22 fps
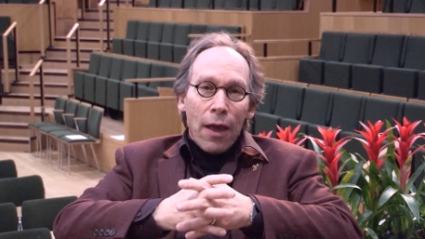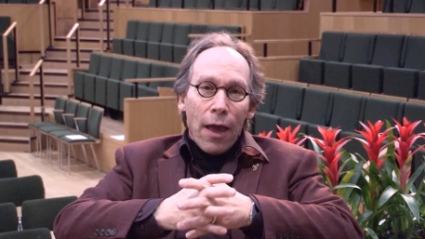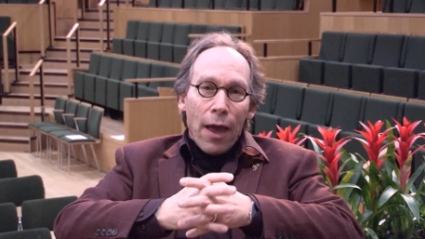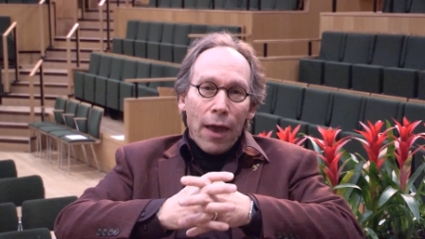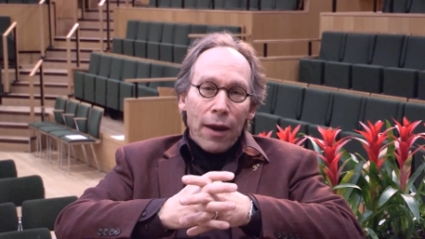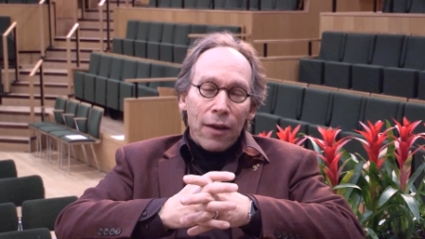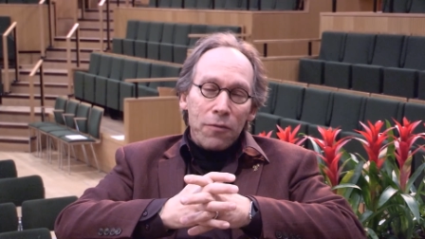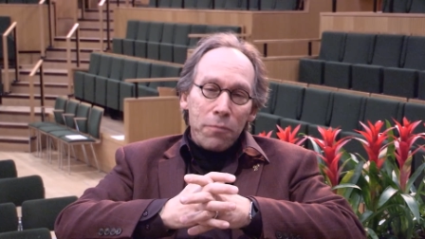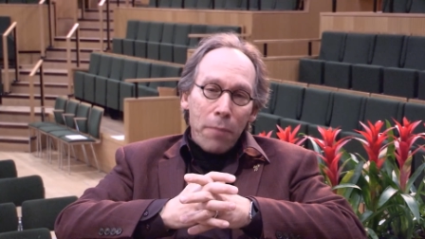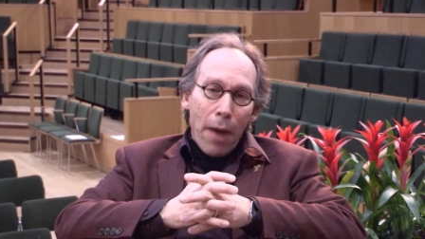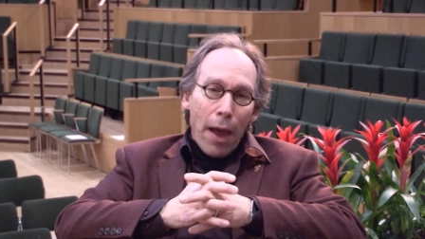
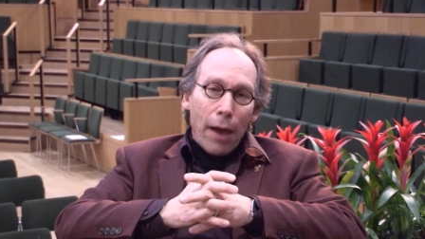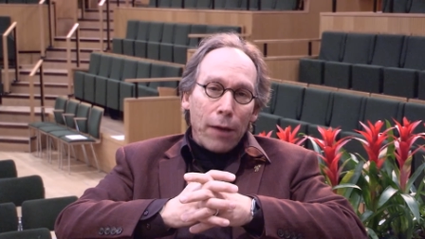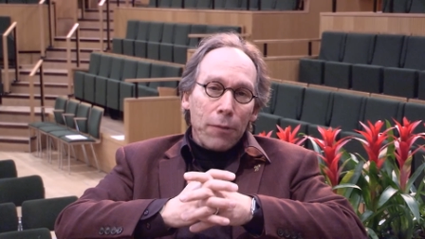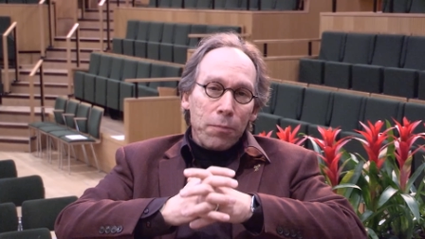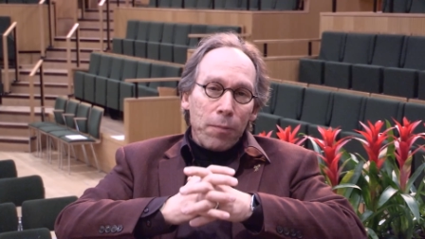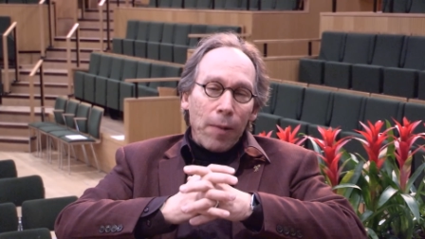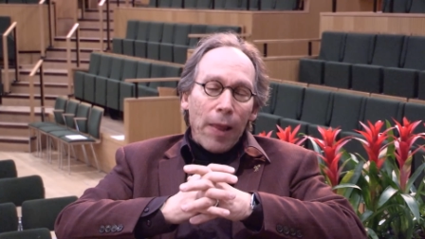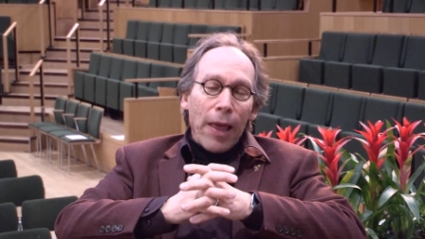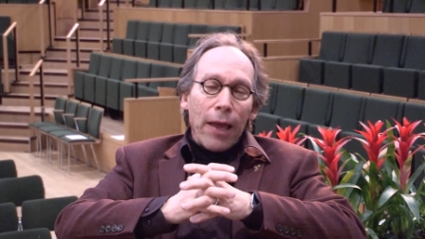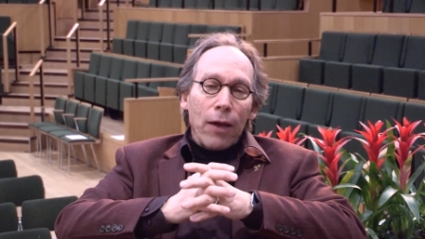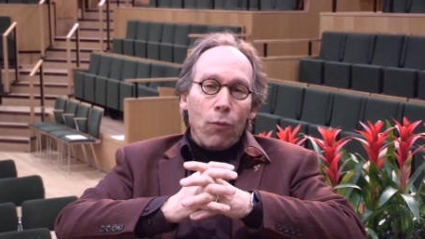And as Max
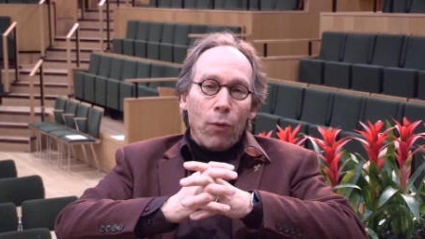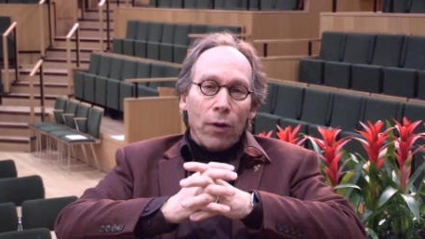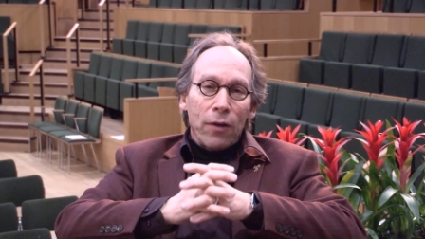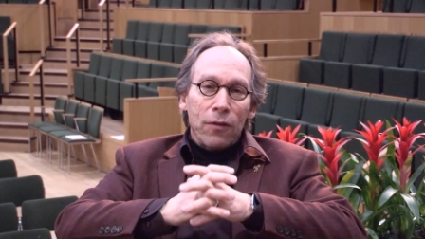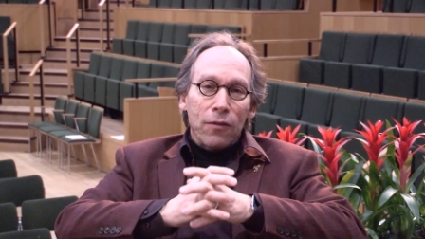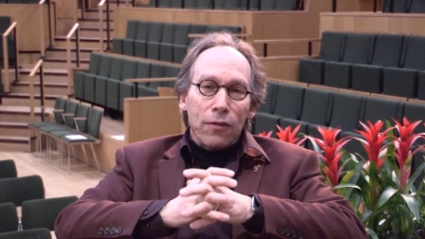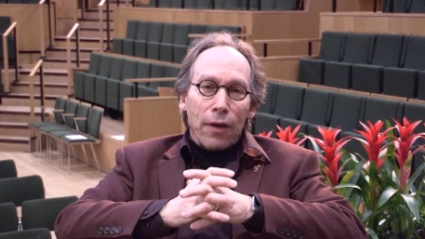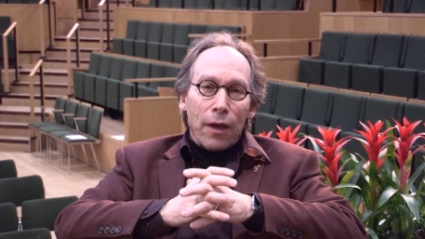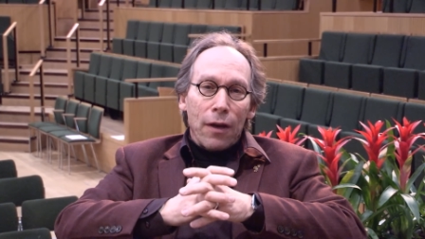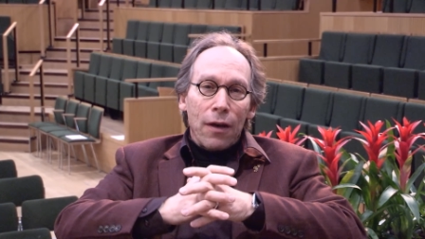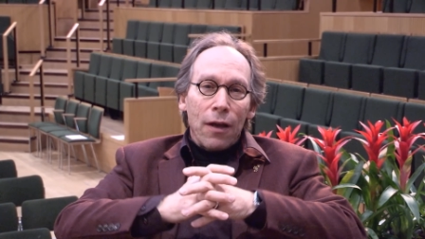Planck
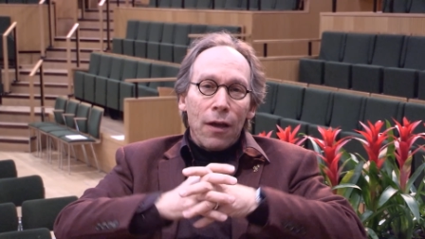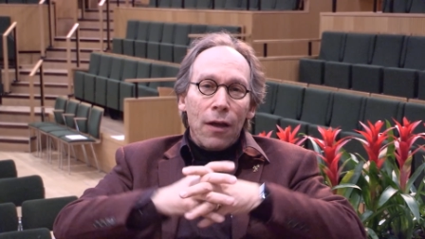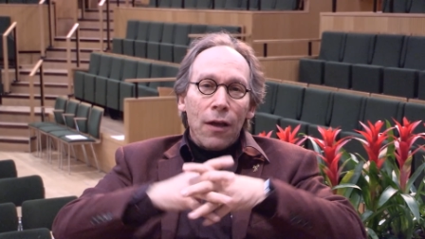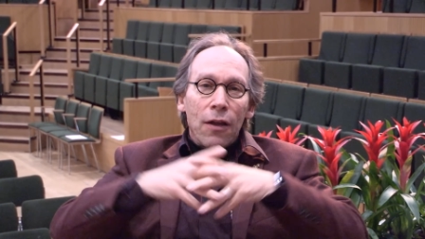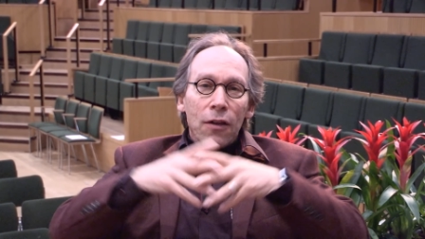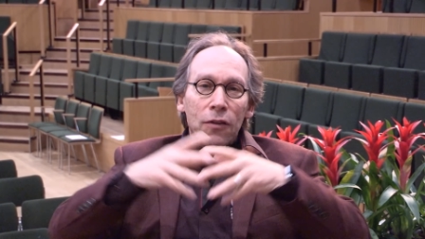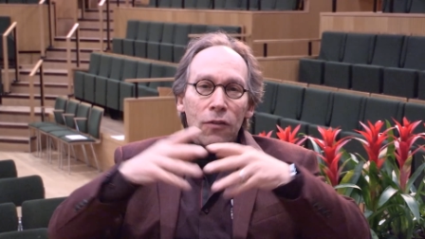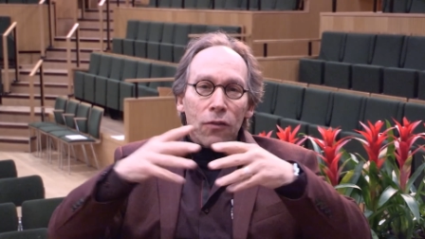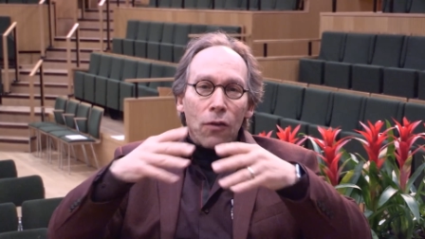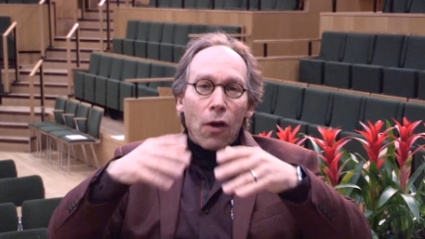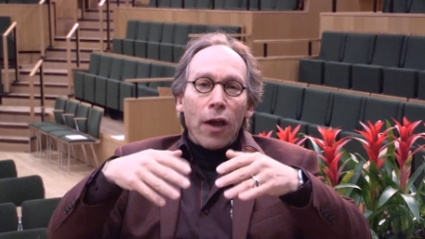once said,
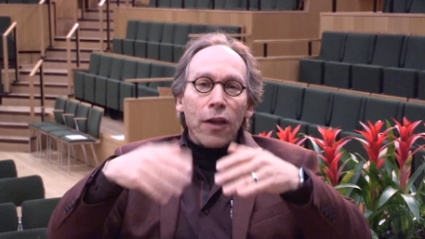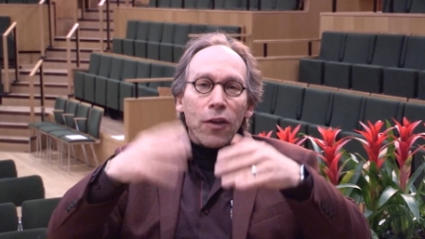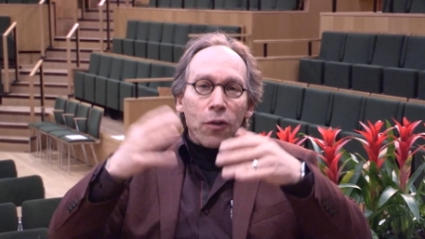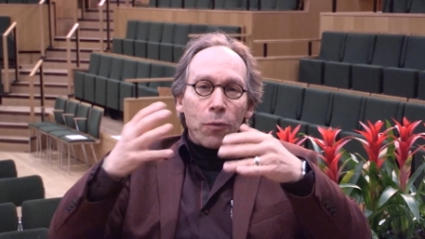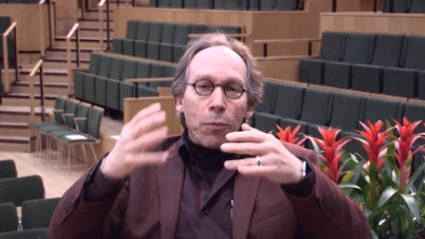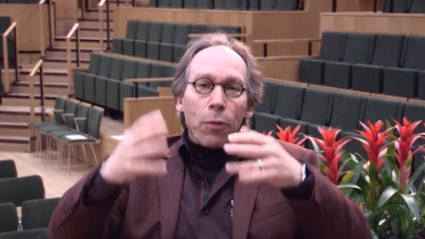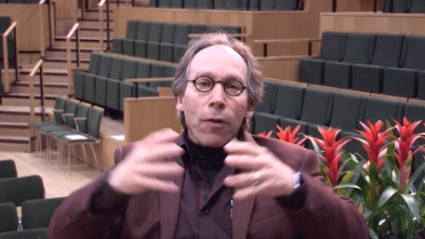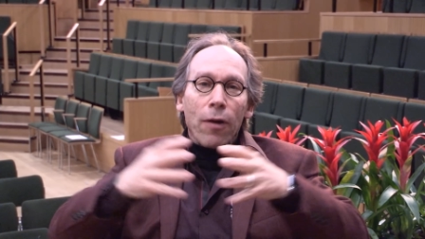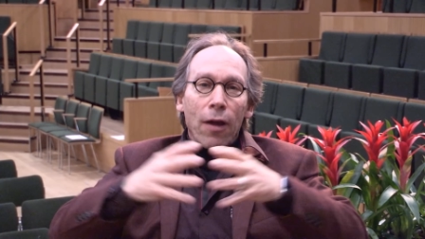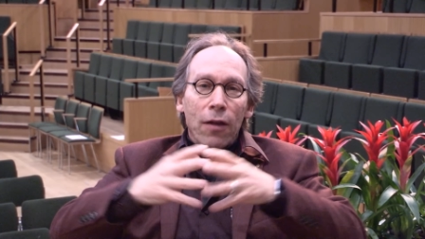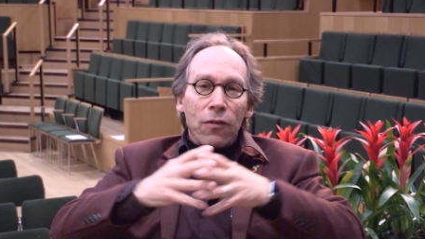science
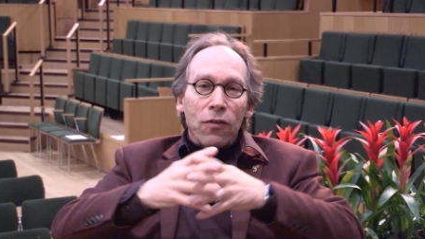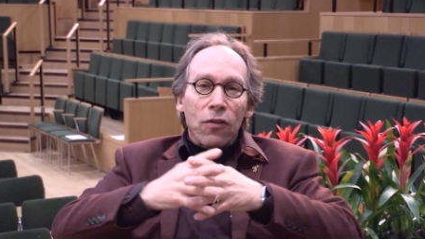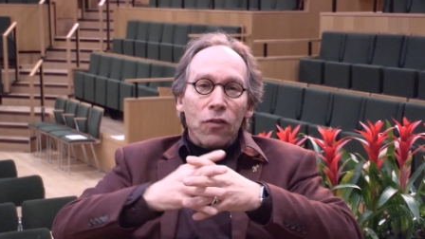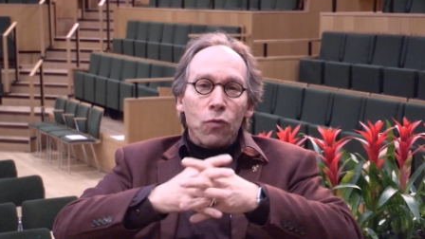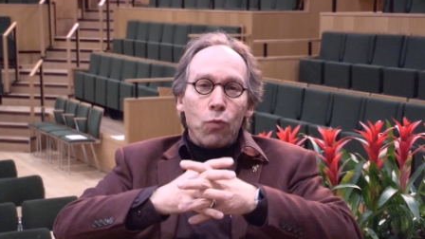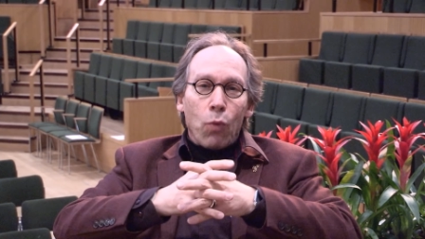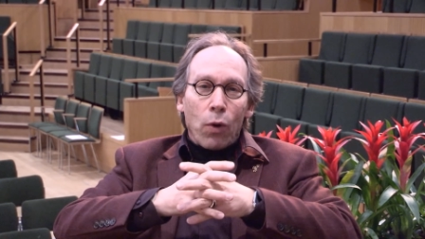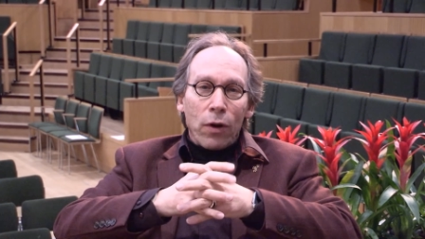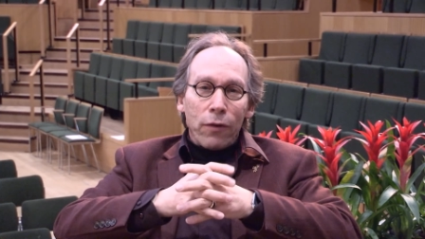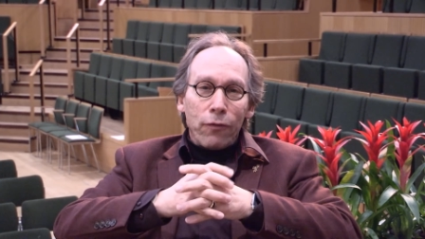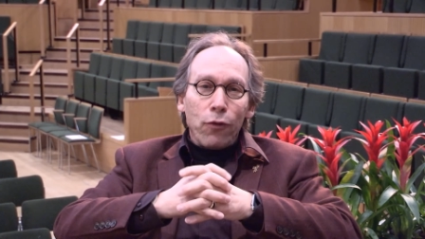progresses
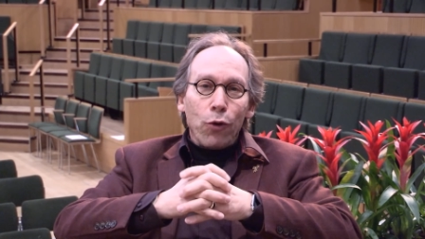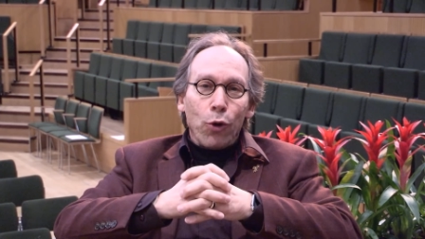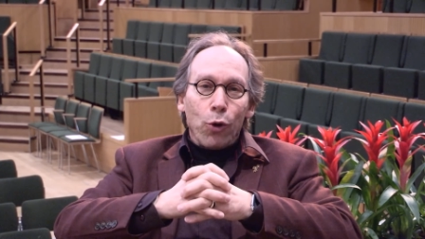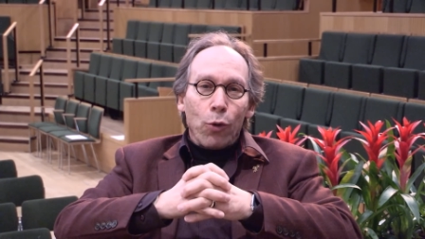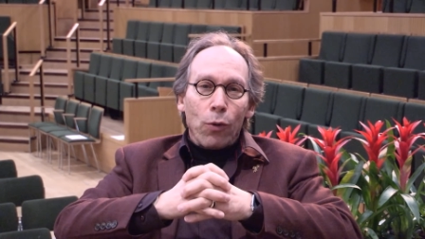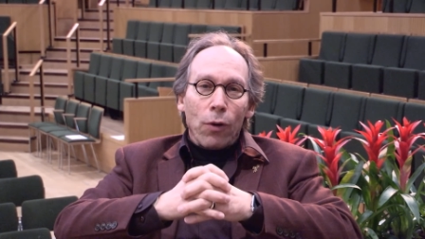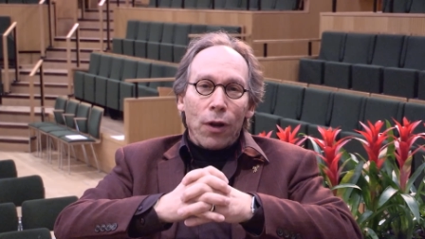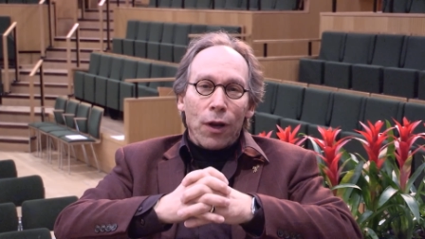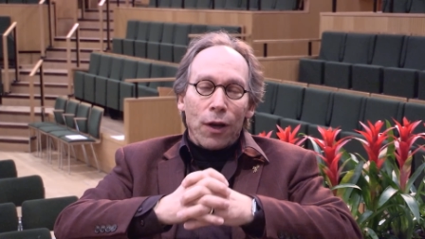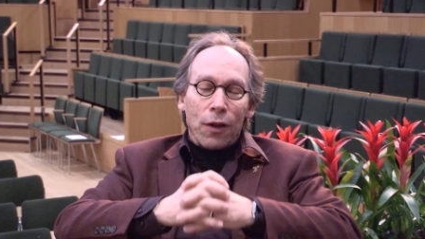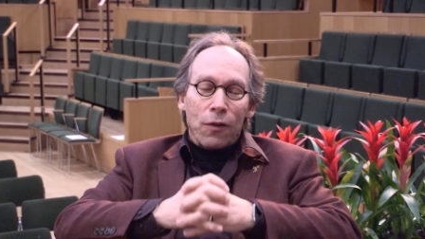one
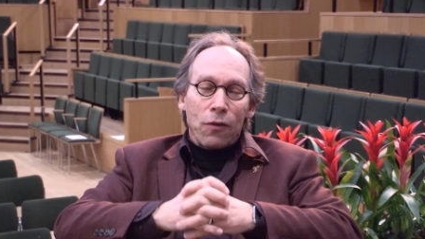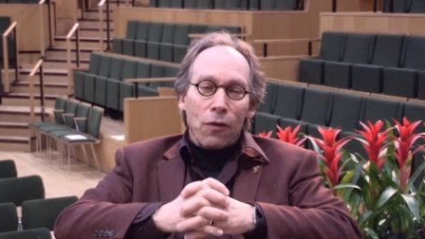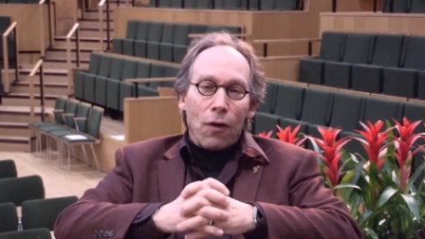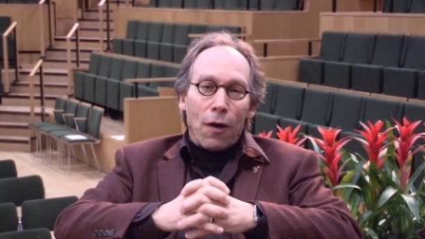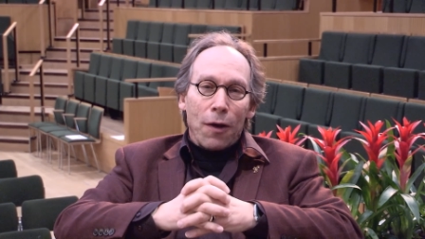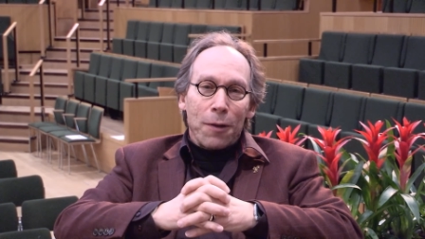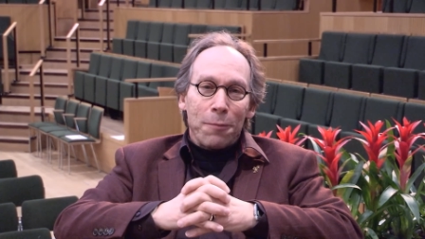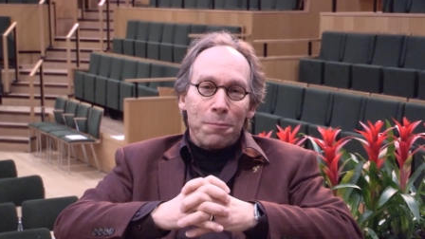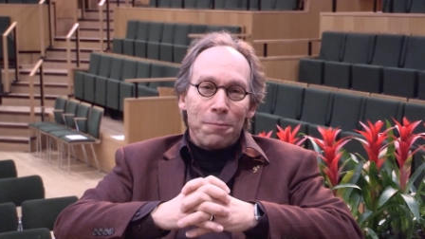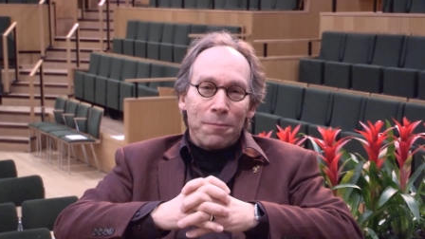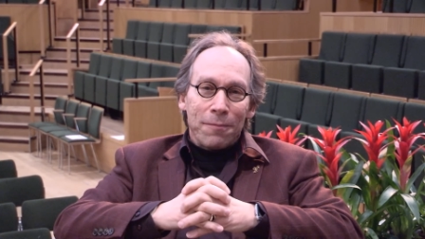funeral at a
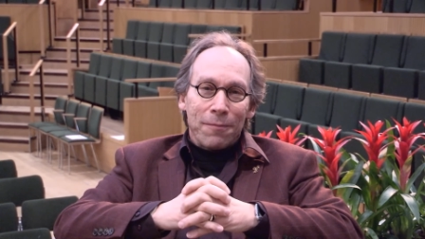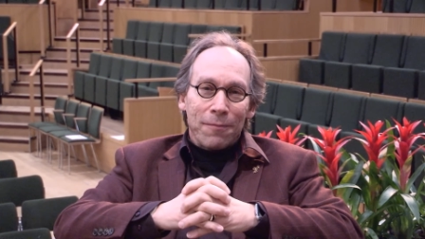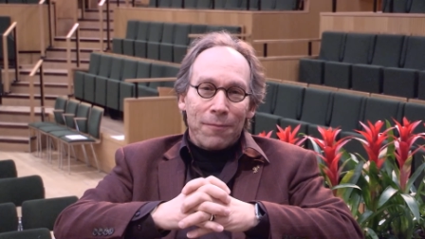time.